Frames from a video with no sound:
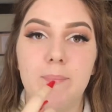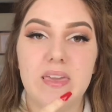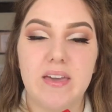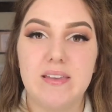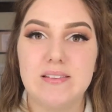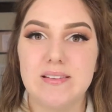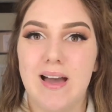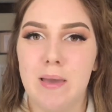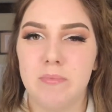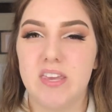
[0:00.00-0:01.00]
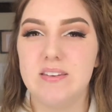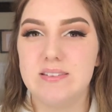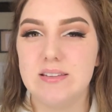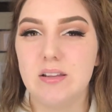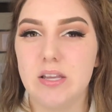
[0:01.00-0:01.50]
because I'm
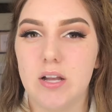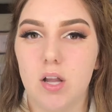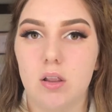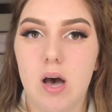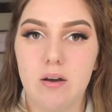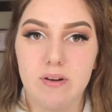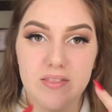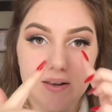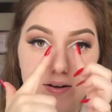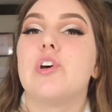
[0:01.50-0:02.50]
concealing a lot right there.